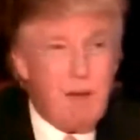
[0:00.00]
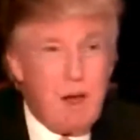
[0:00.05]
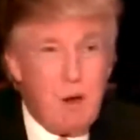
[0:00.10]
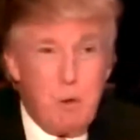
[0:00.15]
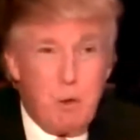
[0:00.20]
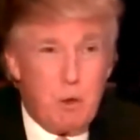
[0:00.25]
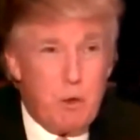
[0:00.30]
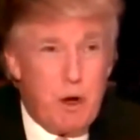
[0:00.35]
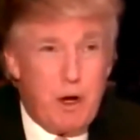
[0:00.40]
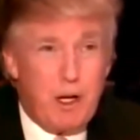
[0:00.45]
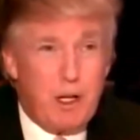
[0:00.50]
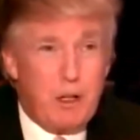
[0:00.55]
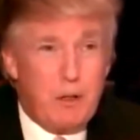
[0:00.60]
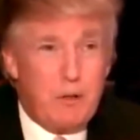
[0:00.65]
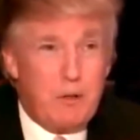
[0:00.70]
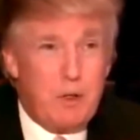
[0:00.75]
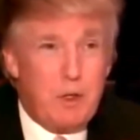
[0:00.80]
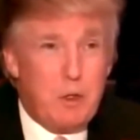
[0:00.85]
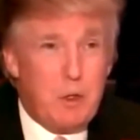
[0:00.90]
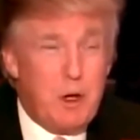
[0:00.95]
If I were running
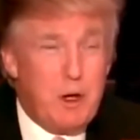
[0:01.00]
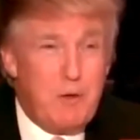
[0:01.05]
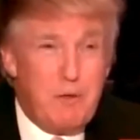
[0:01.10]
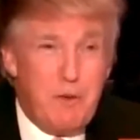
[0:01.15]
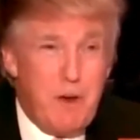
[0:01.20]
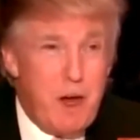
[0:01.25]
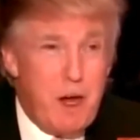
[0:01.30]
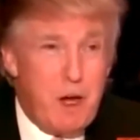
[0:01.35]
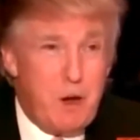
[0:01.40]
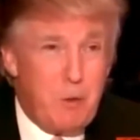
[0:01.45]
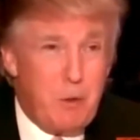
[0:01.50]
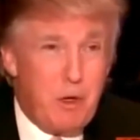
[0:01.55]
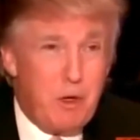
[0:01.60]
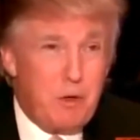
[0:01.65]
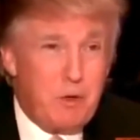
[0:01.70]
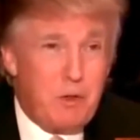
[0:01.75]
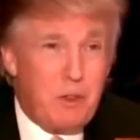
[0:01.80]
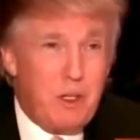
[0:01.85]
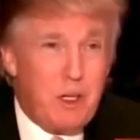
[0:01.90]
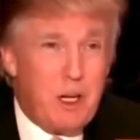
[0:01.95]
The View, I'd fire
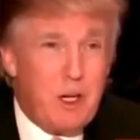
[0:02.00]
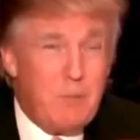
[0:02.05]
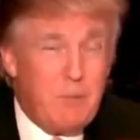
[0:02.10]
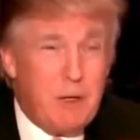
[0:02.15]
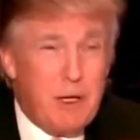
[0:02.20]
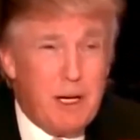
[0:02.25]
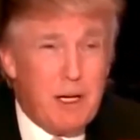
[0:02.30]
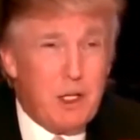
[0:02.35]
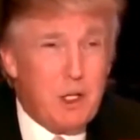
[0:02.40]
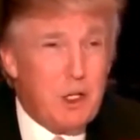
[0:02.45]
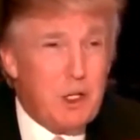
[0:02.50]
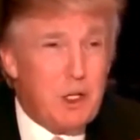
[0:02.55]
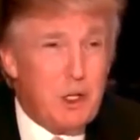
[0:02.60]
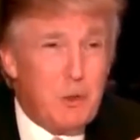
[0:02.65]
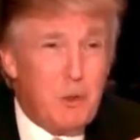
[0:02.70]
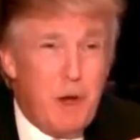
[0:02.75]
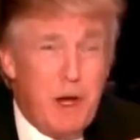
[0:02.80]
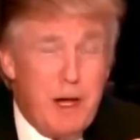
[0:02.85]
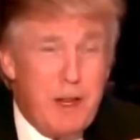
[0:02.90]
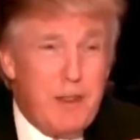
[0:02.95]
Rosie. I mean, I'd look
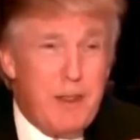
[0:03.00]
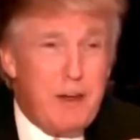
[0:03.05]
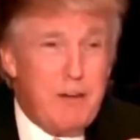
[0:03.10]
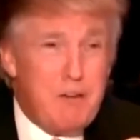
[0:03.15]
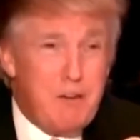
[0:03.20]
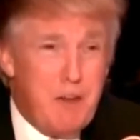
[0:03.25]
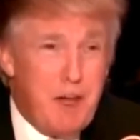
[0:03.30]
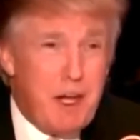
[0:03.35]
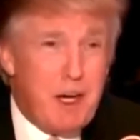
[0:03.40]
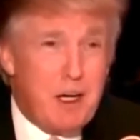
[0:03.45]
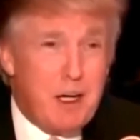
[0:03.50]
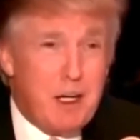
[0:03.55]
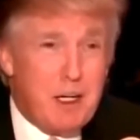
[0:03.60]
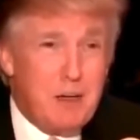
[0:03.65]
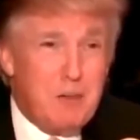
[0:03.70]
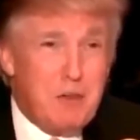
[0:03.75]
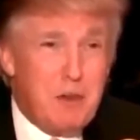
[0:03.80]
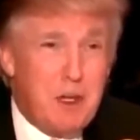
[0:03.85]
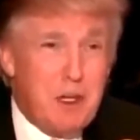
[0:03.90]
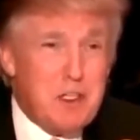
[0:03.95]
her right in that fat,
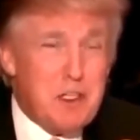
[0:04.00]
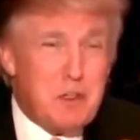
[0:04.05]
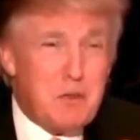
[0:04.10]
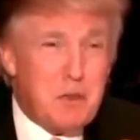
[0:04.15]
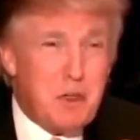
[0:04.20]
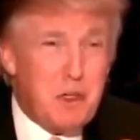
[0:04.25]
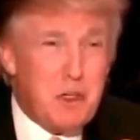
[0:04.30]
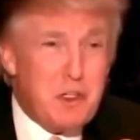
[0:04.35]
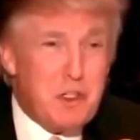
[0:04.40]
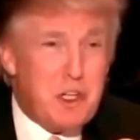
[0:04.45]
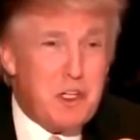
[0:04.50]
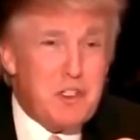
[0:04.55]
ugly face of hers.